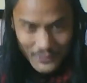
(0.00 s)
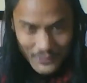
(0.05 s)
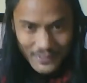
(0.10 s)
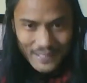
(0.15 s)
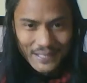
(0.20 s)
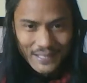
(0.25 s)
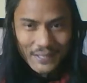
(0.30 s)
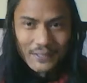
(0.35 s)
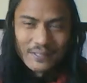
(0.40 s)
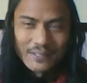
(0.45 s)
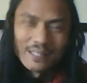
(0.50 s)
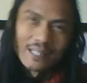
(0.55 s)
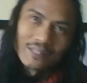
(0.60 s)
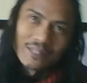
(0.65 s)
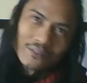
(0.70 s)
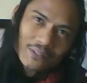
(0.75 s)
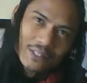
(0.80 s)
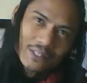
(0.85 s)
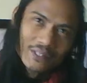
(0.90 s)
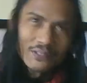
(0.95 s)
in the art
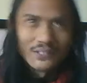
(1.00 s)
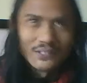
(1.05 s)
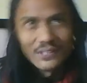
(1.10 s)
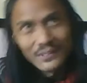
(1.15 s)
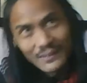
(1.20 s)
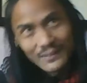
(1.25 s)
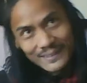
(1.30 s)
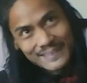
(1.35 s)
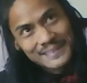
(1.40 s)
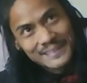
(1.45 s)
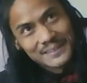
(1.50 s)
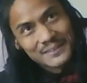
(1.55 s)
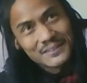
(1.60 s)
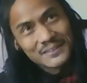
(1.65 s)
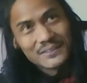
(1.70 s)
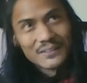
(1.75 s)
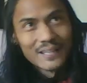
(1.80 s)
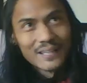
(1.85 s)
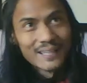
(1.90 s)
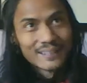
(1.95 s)
gallery and you tilt
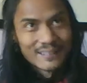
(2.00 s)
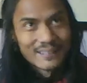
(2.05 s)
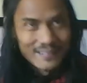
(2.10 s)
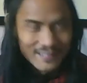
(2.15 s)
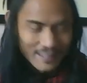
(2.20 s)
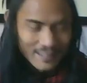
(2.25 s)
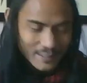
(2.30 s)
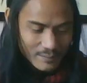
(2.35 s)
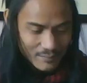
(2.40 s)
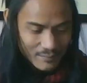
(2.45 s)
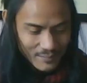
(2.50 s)
your head and stuff,